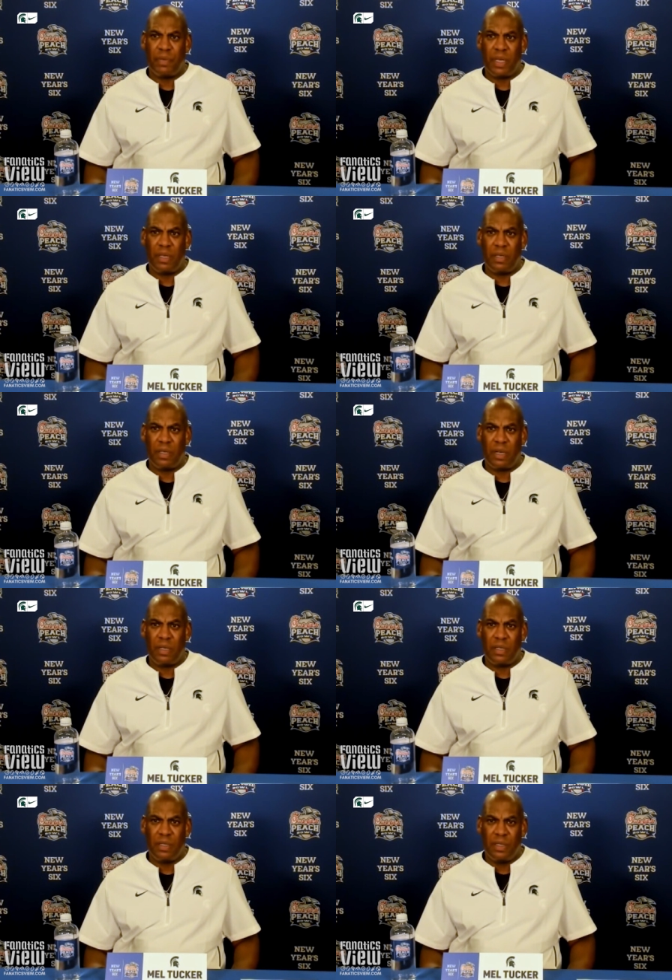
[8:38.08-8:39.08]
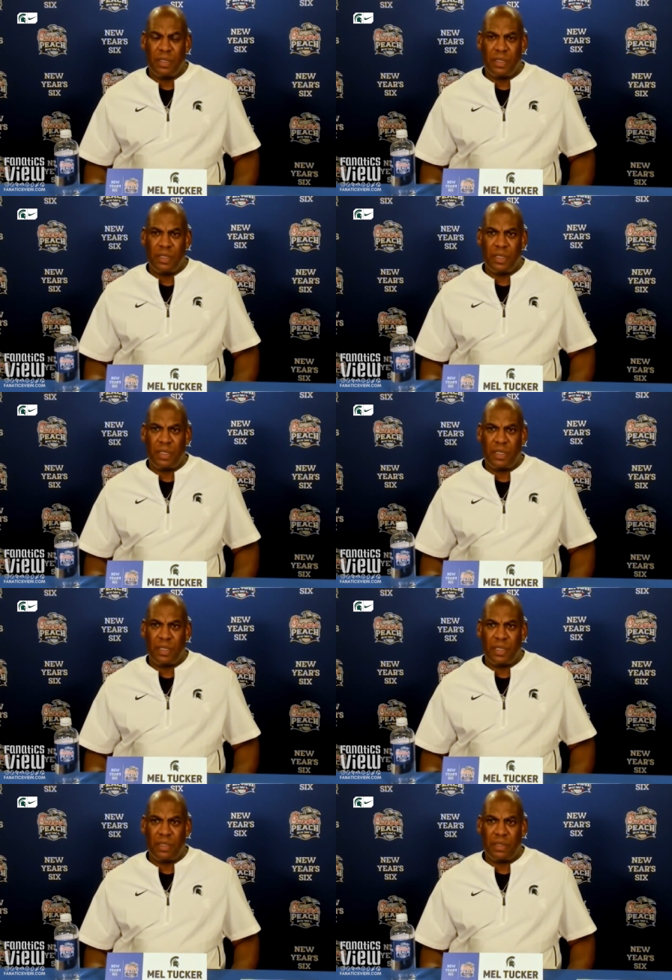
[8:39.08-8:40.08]
and uh, and
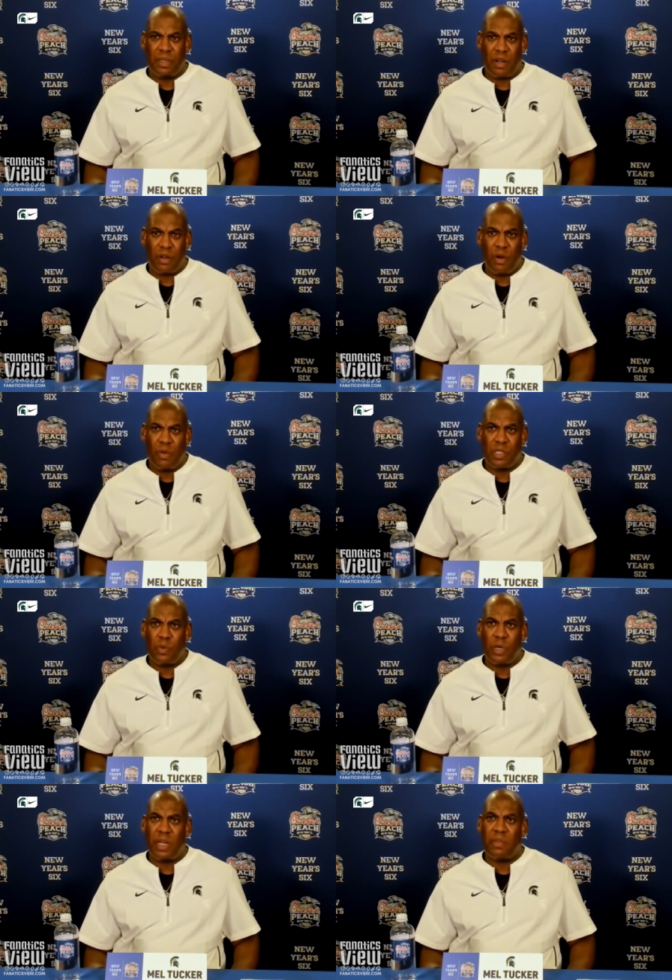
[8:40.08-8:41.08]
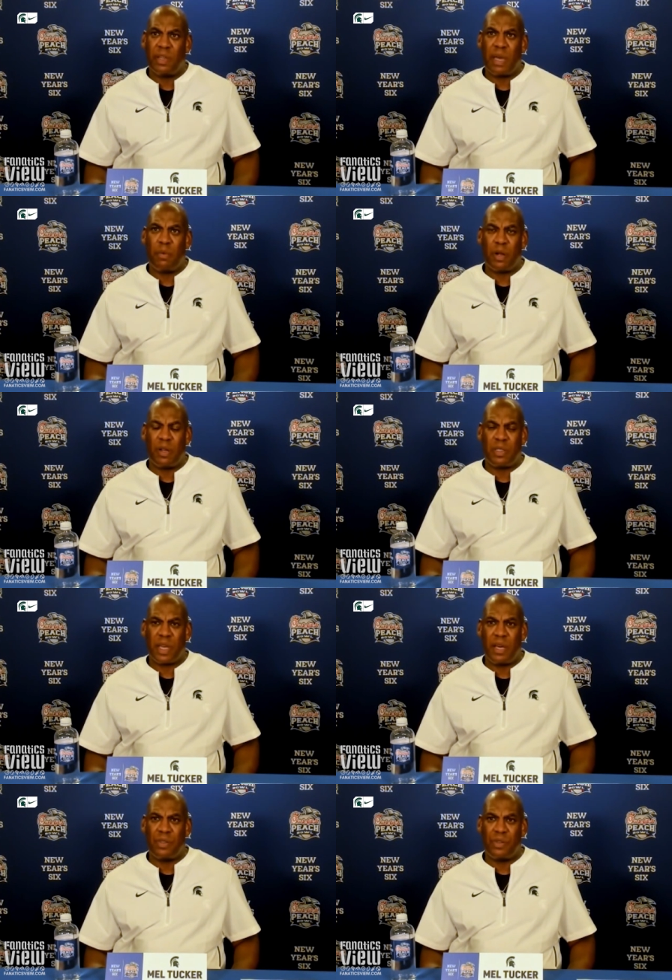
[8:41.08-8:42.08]
and our goal is to win every game on our
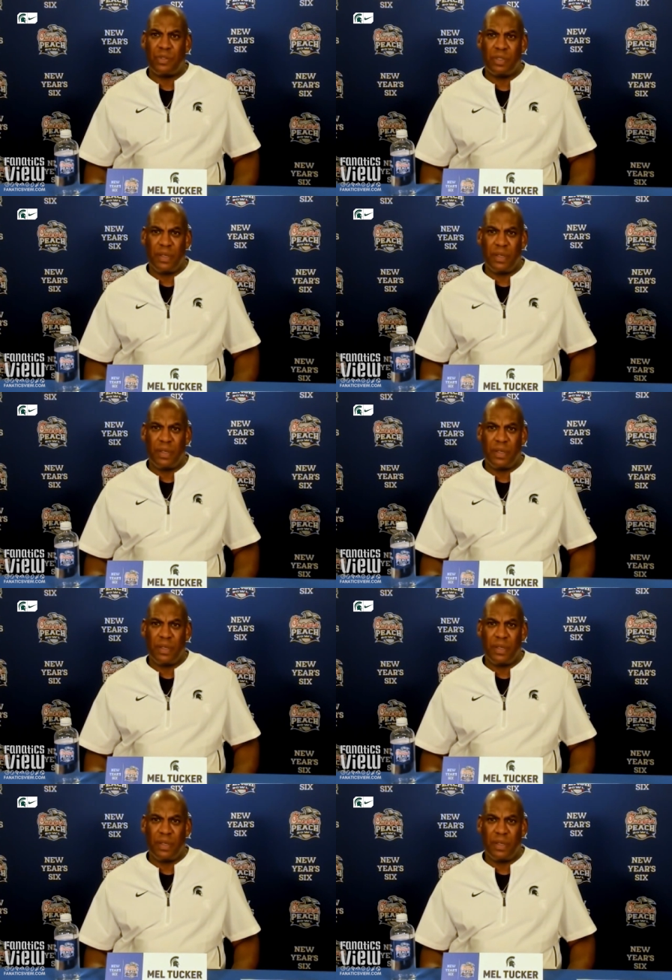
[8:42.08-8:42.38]
schedule,